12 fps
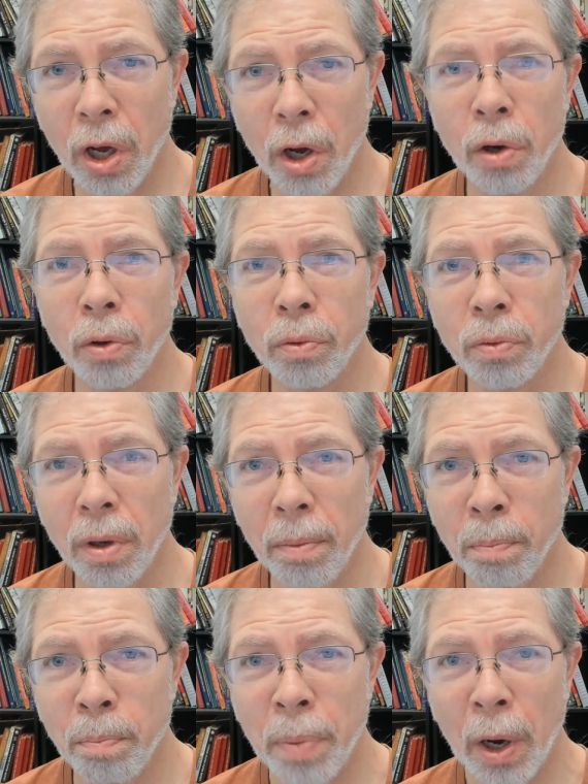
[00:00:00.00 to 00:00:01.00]
own
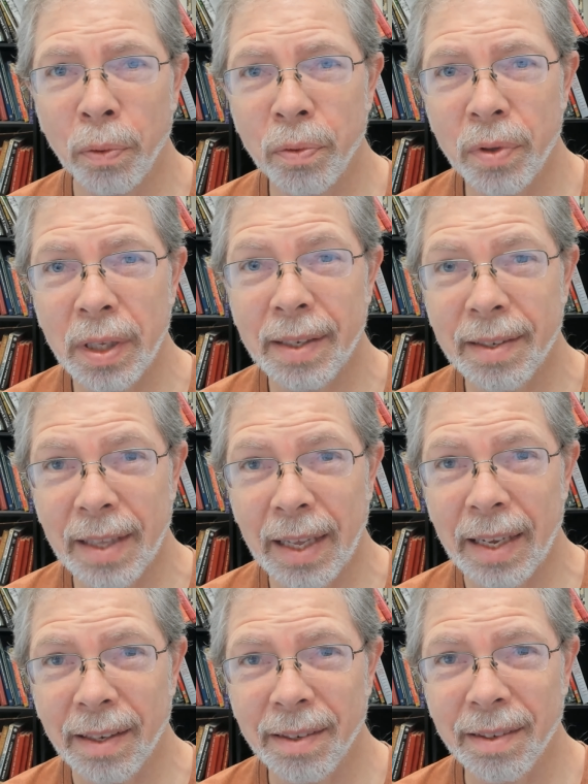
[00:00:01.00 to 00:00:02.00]
both these
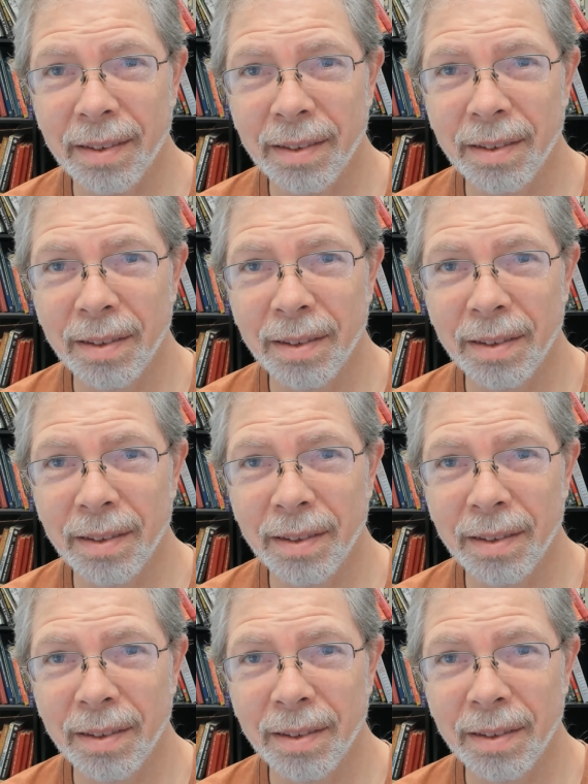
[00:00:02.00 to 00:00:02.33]
things.